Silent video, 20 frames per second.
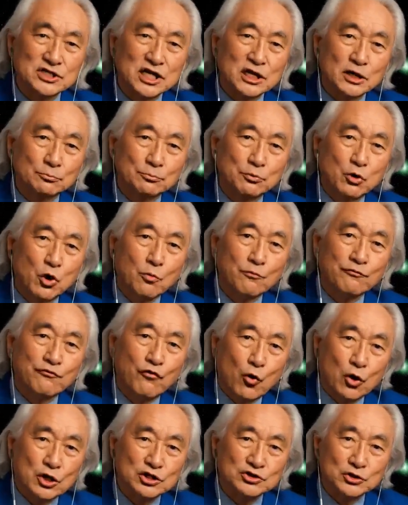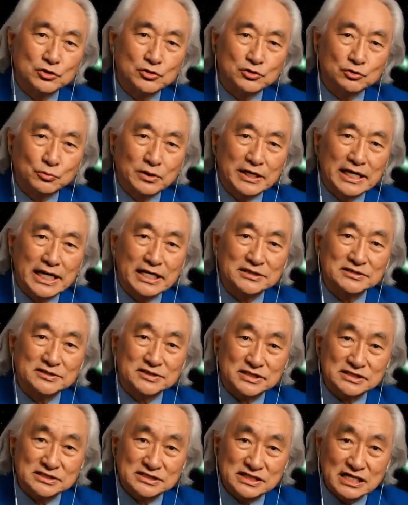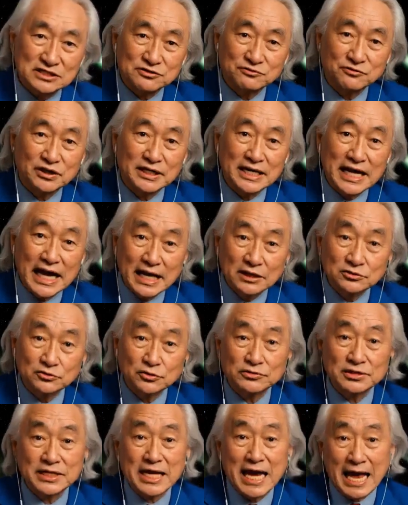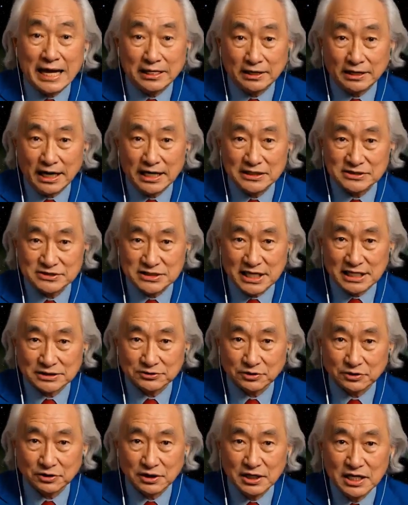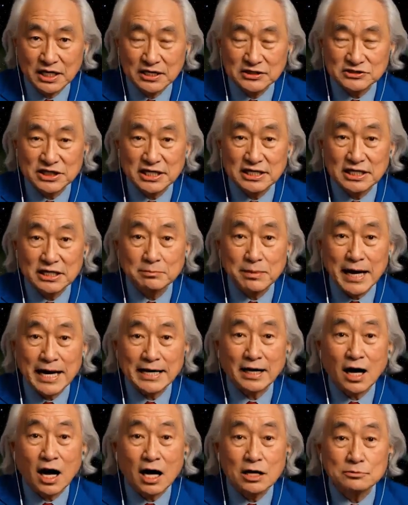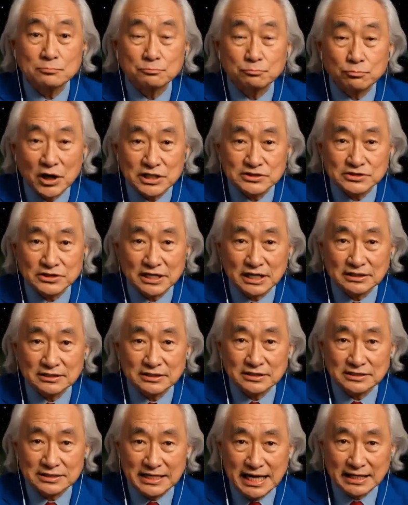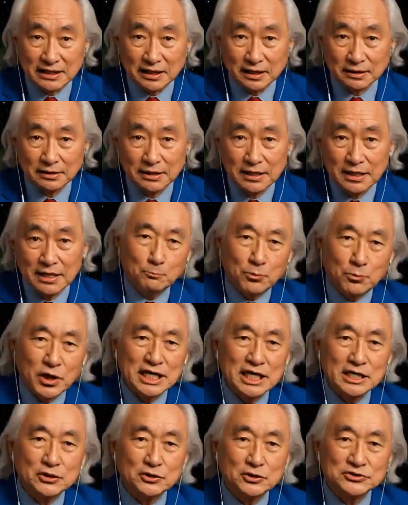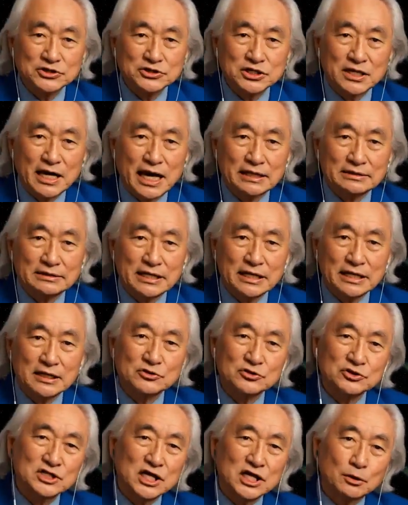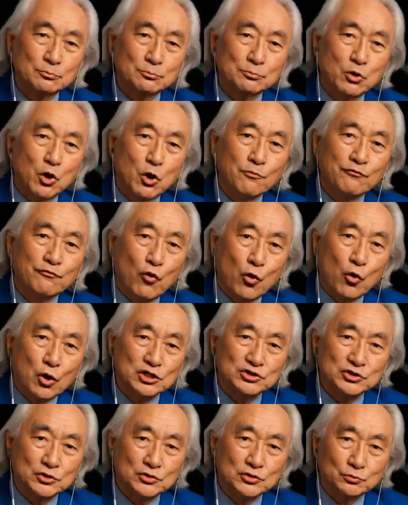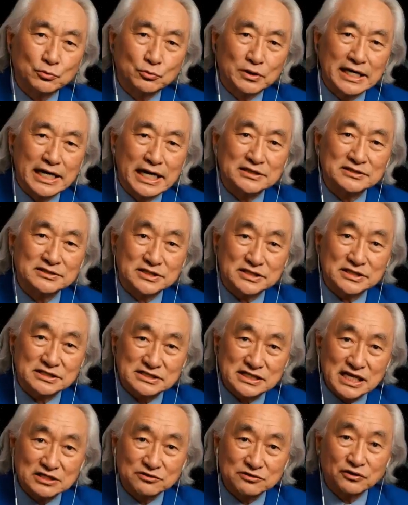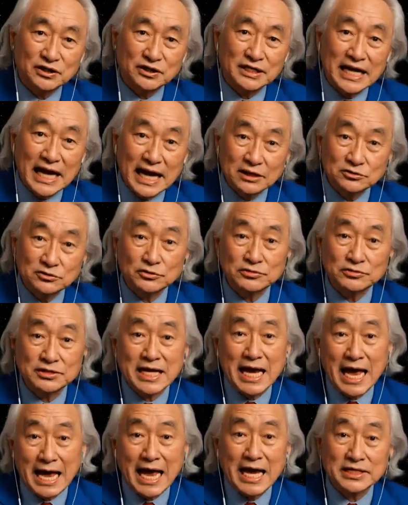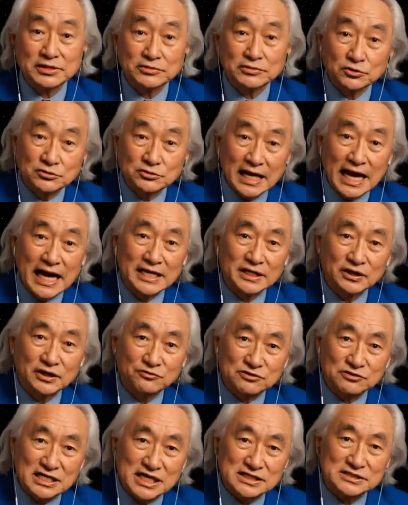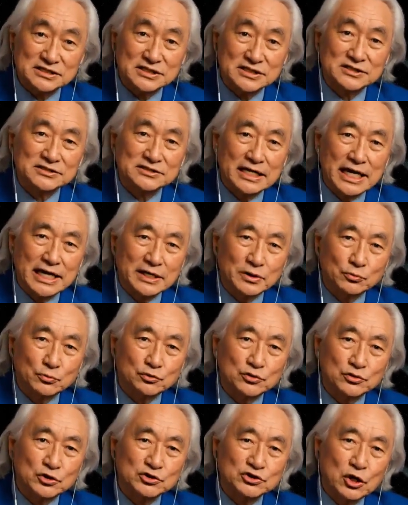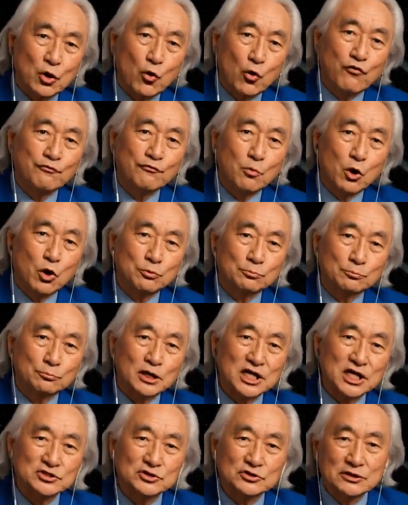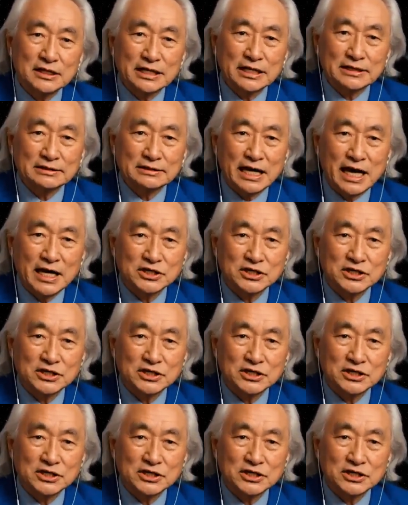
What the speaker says: But again, space is 3-dimensional, so to really understand where 3I Atlas originated, we need to flip the galaxy over to a side view. And just like our solar system, most of the stuff in the Milky Way is concentrated in a thin